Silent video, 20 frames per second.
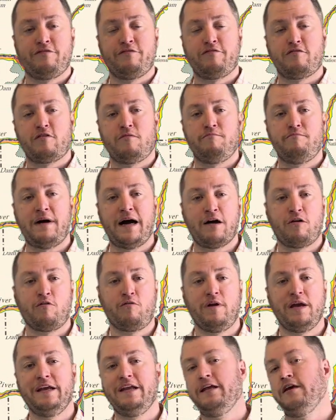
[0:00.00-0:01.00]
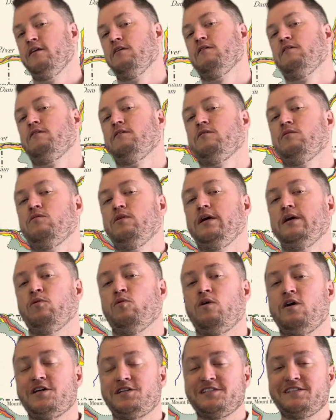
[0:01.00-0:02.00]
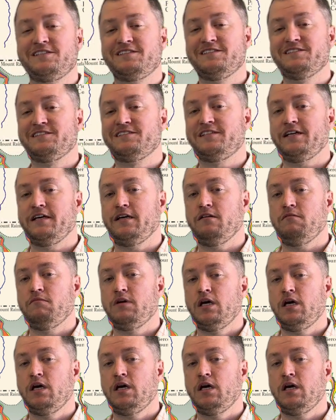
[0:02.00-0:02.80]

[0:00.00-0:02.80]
for Mount Rainier in Washington state.